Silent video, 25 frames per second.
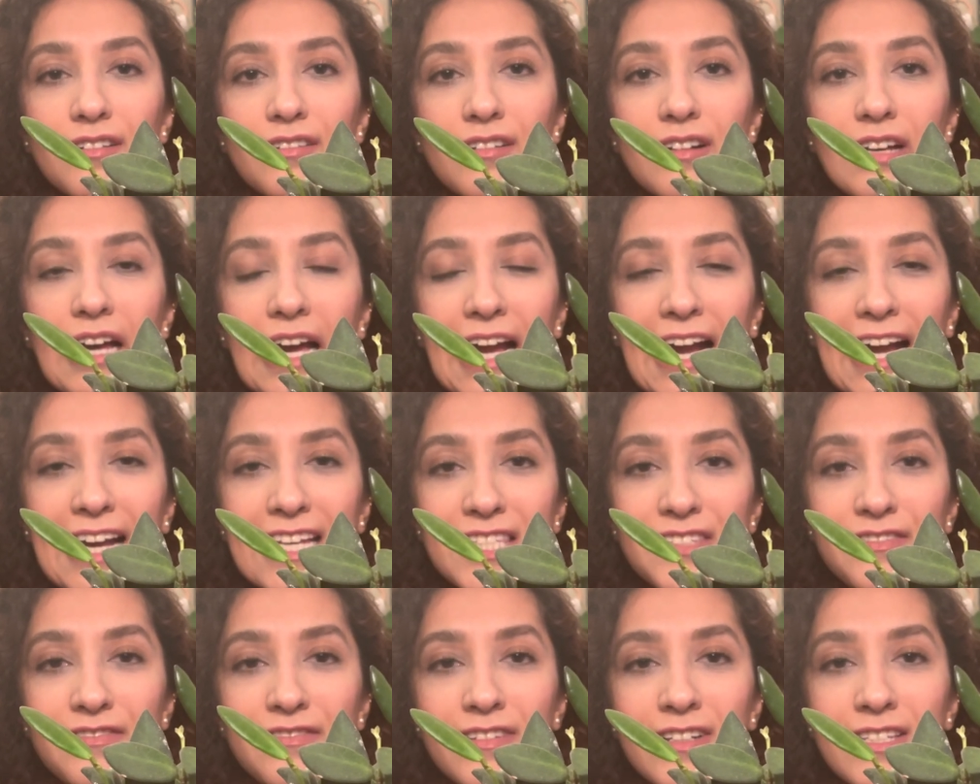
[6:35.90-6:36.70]

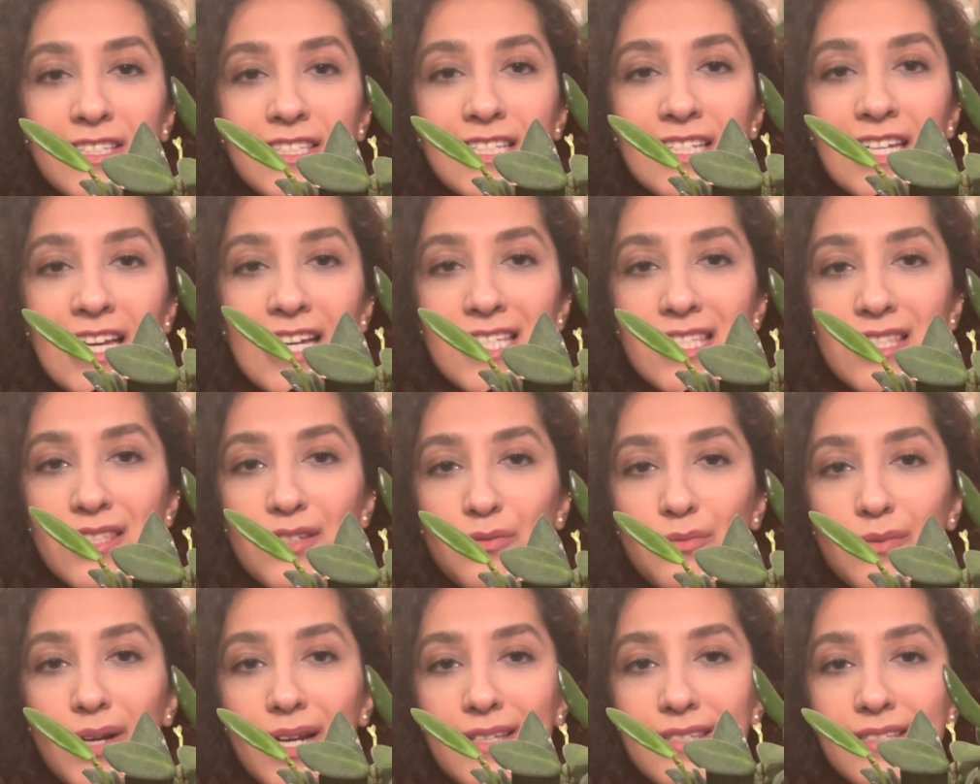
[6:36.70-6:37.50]
as fuzzy as the
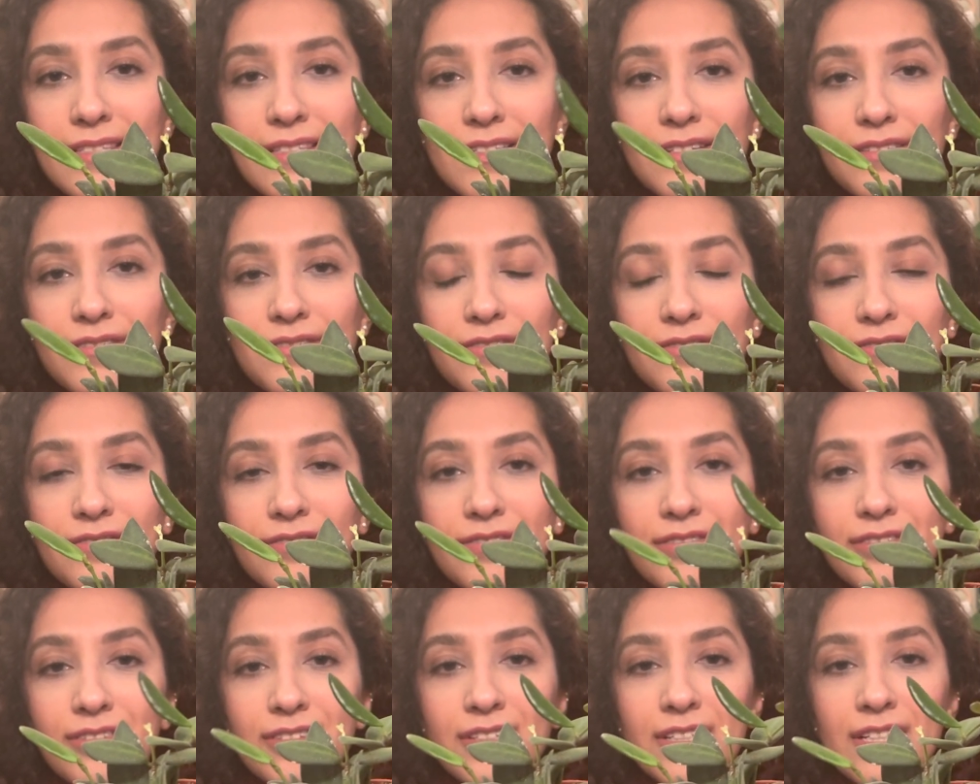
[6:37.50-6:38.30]
rest of,
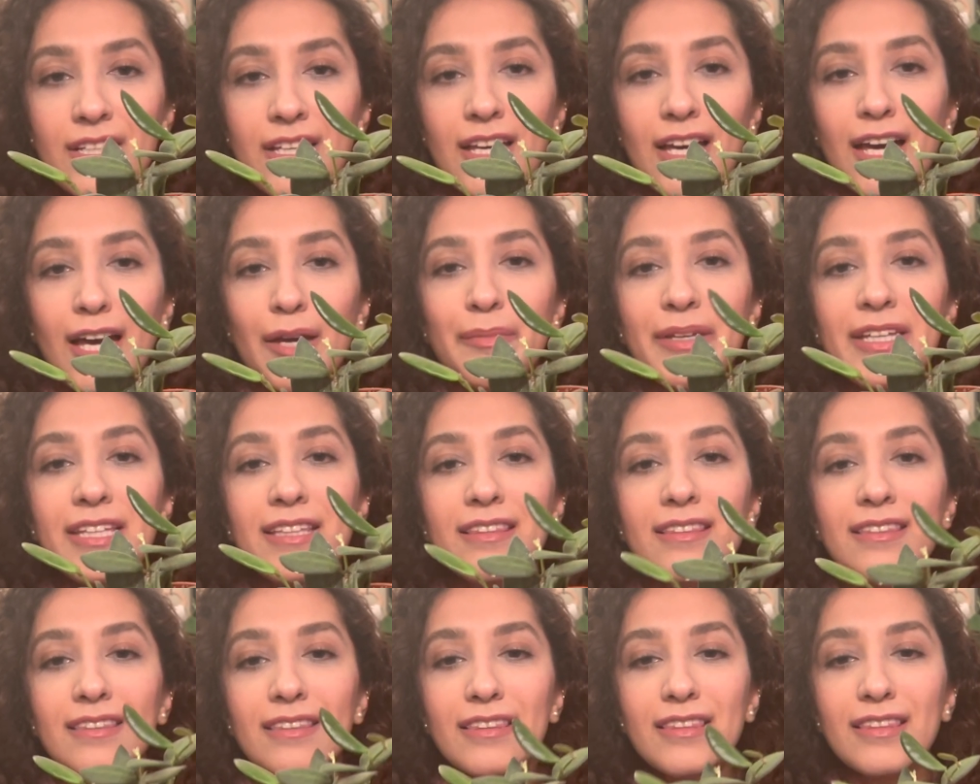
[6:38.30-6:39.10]
I
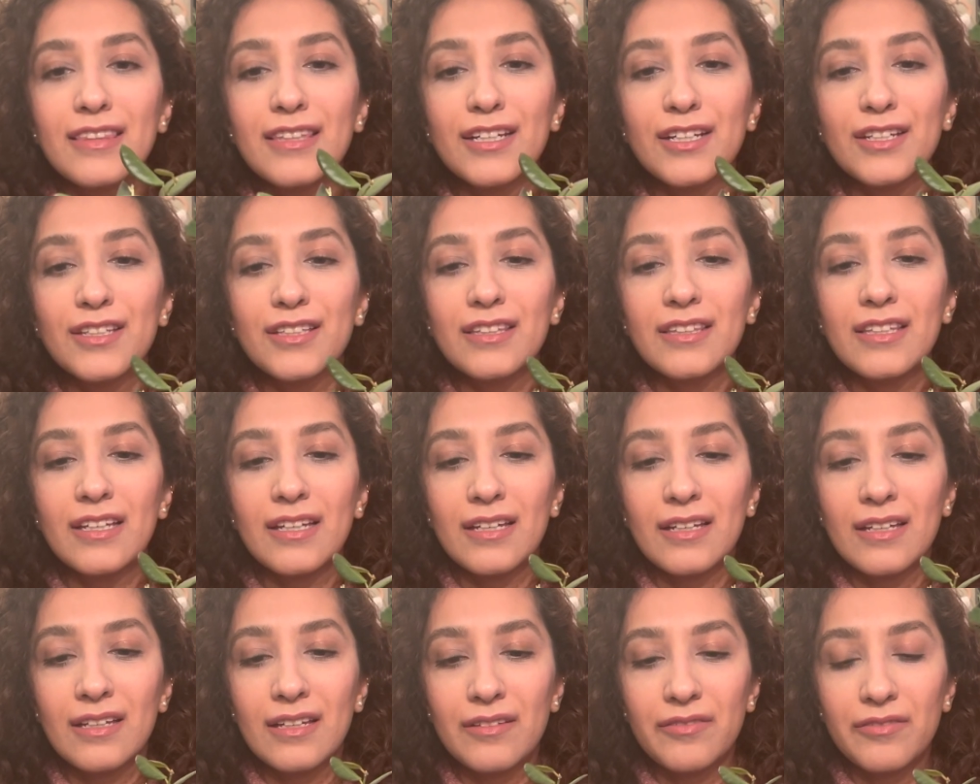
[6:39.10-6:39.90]
mean,
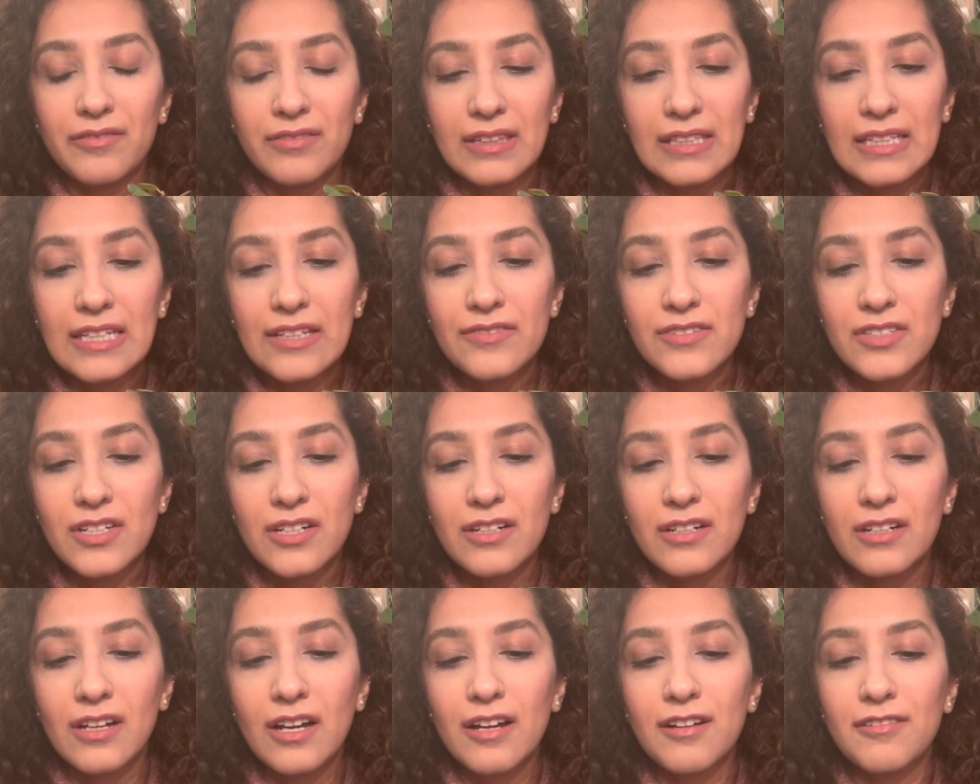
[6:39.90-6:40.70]
the leaves are
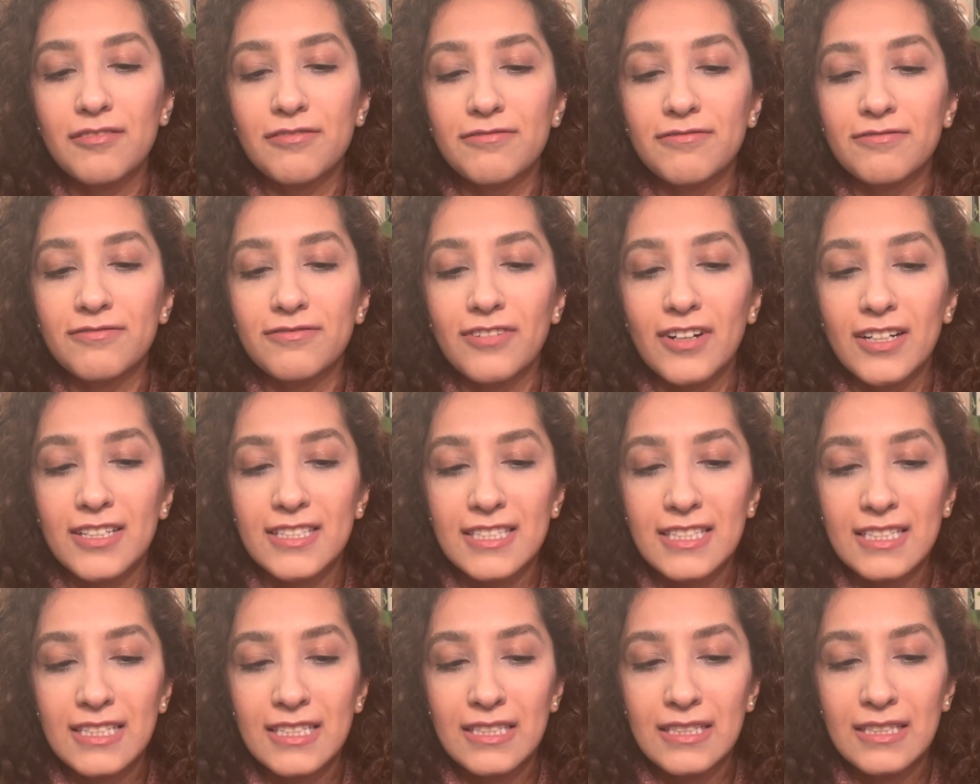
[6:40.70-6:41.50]
not
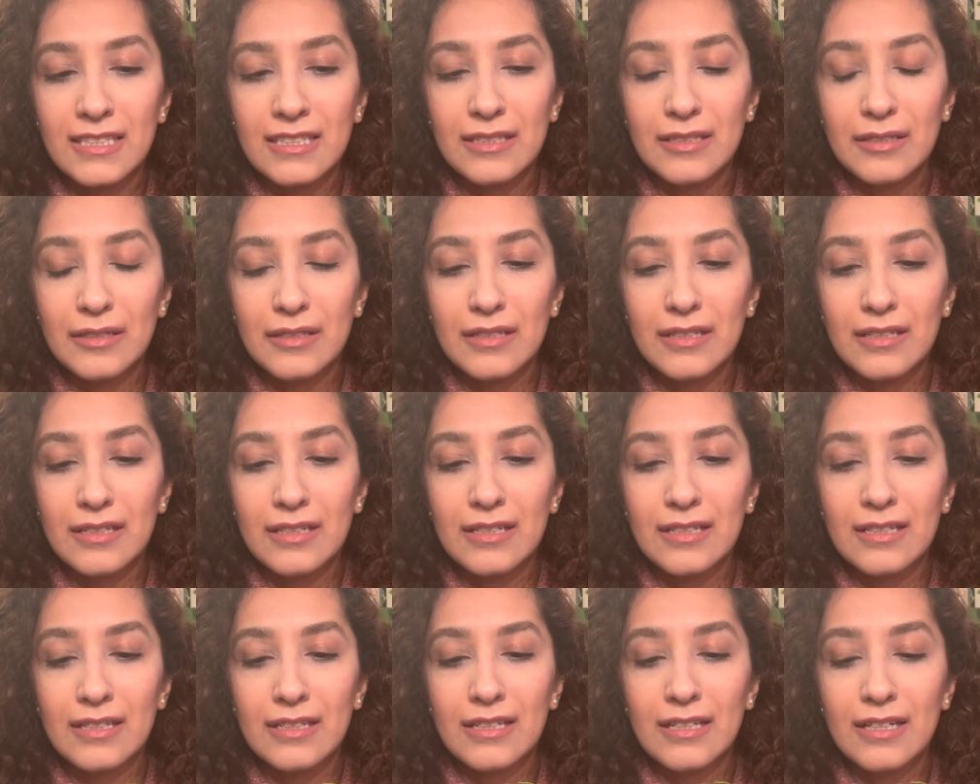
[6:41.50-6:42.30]
fuzzy,
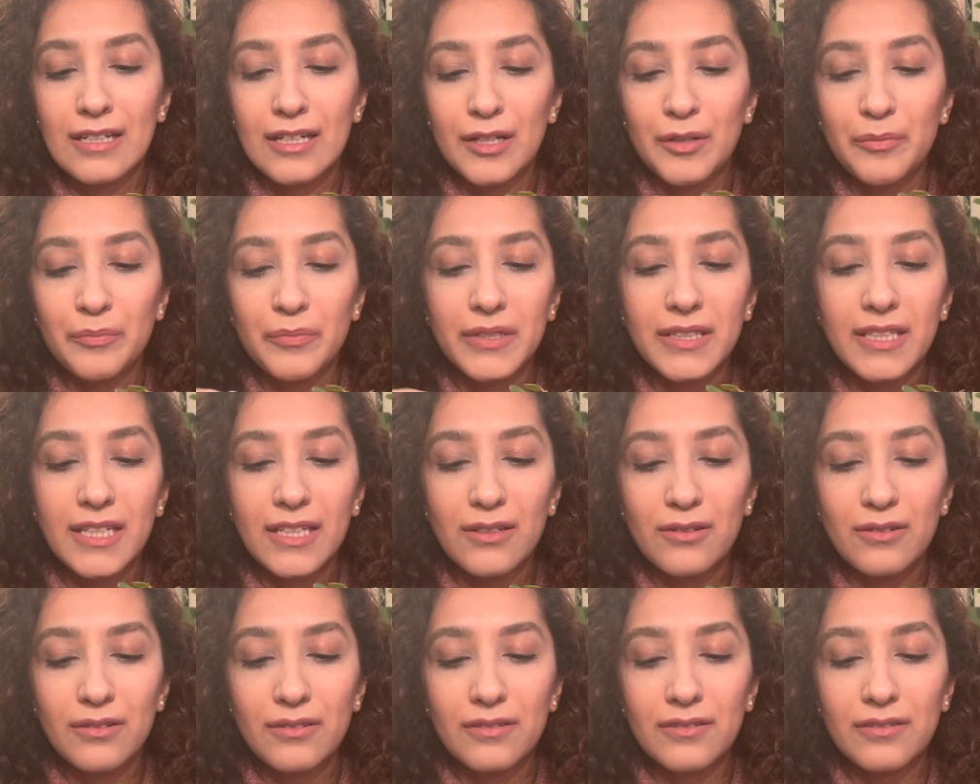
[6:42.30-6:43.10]
but they
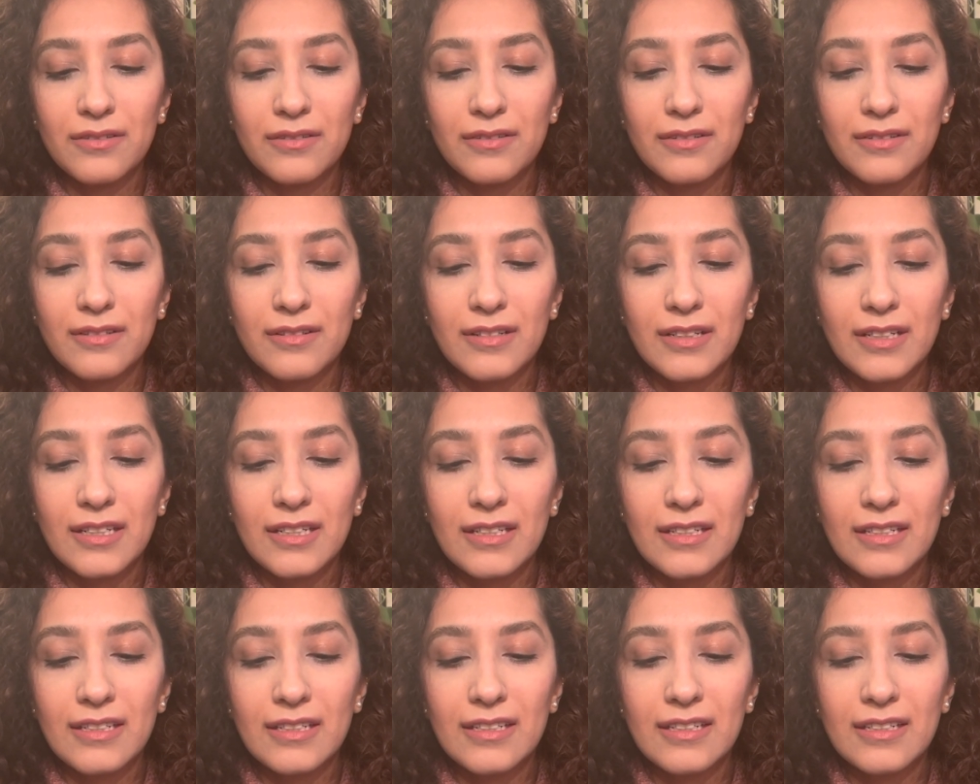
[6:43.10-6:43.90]
don't,
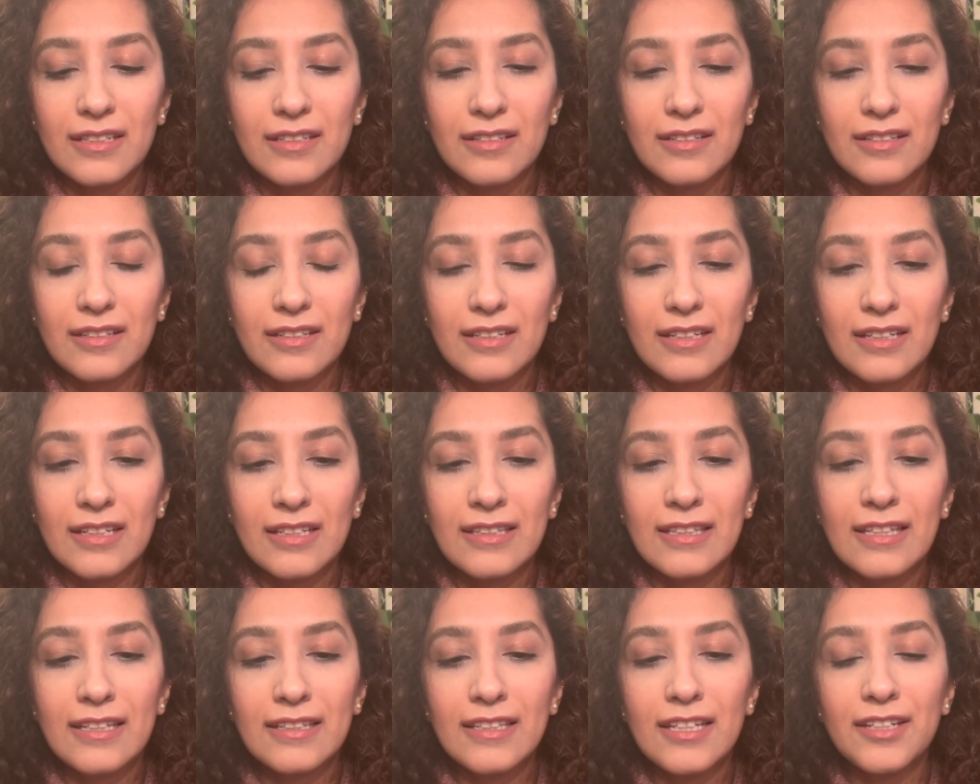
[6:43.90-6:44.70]

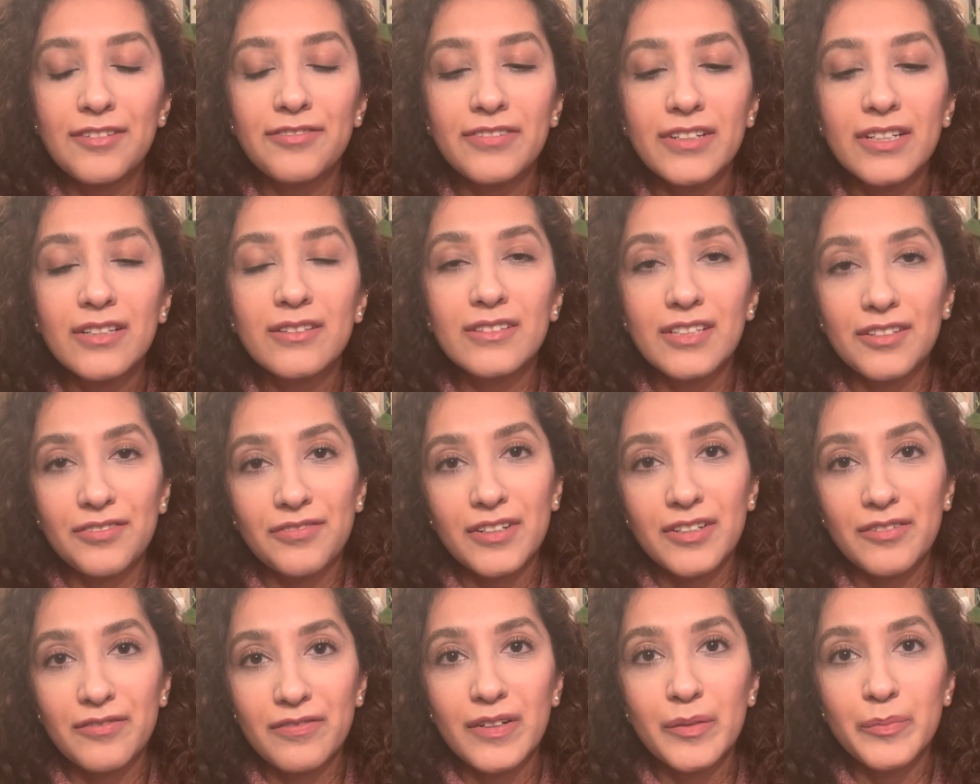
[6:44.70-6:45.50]
they feel
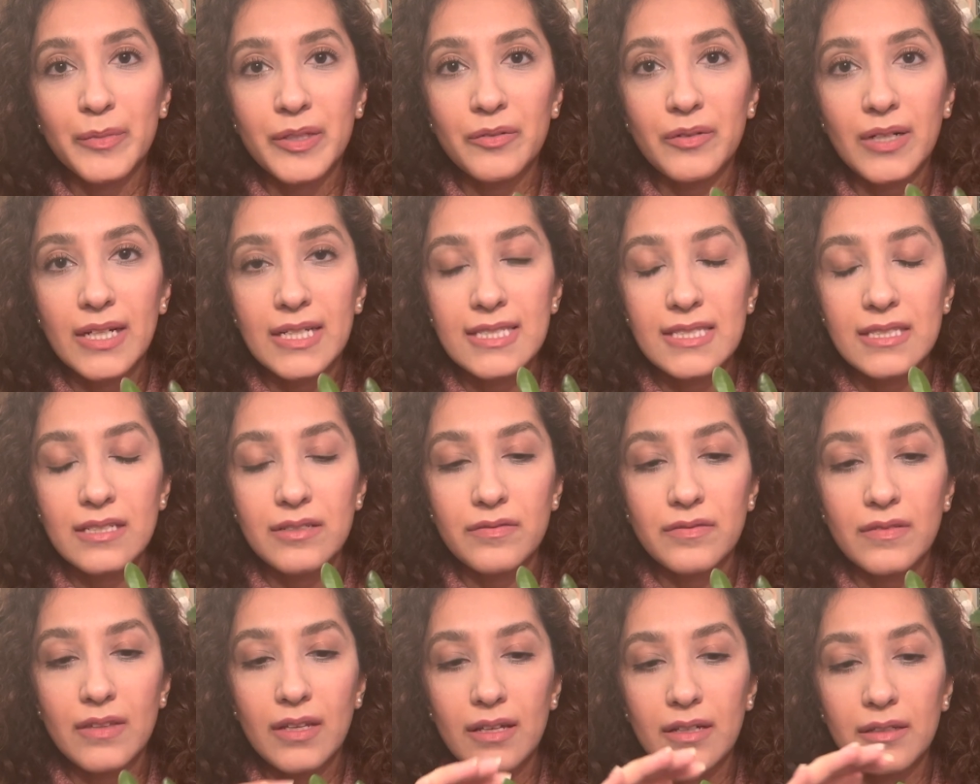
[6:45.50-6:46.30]
different from the rest
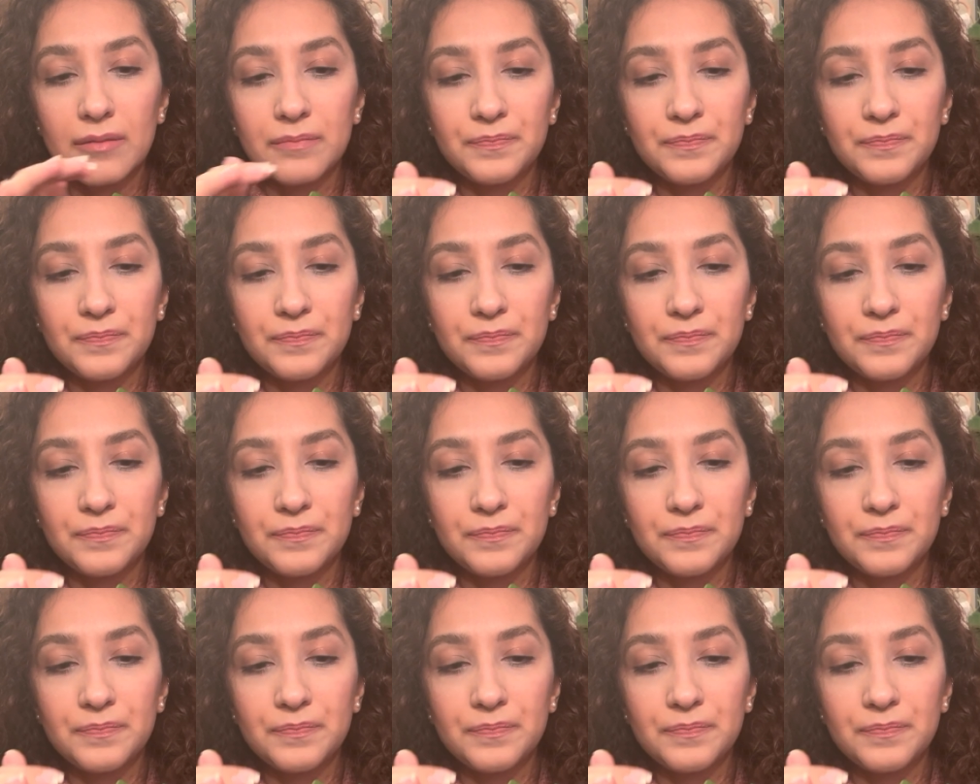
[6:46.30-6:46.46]
of the